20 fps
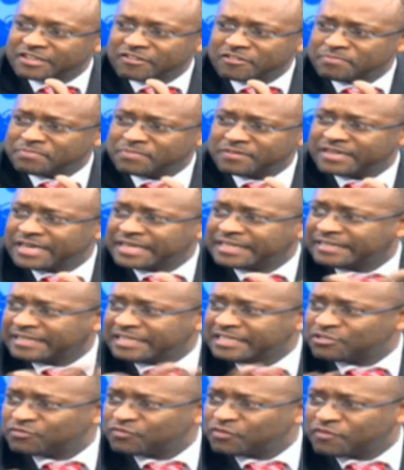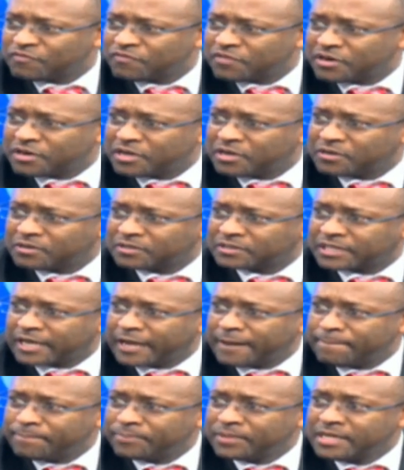that have been at this for a very long
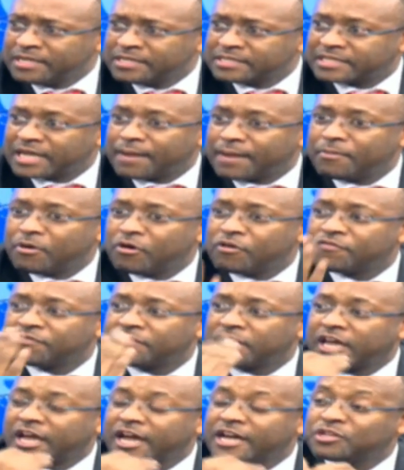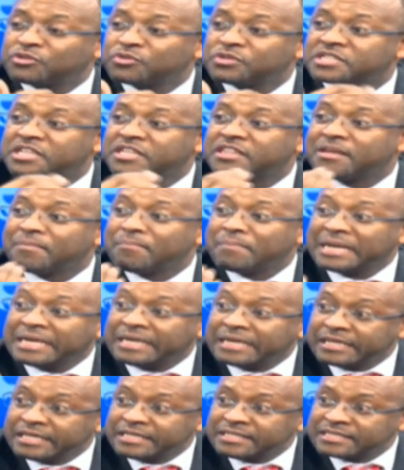time, some of the countries in the
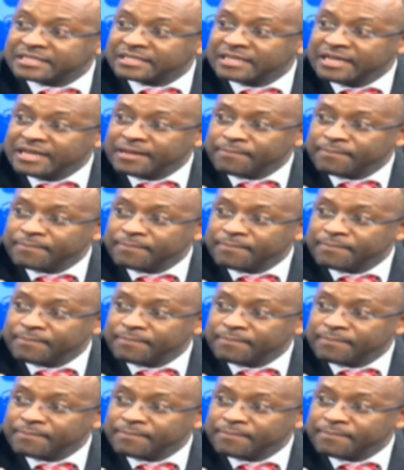Middle East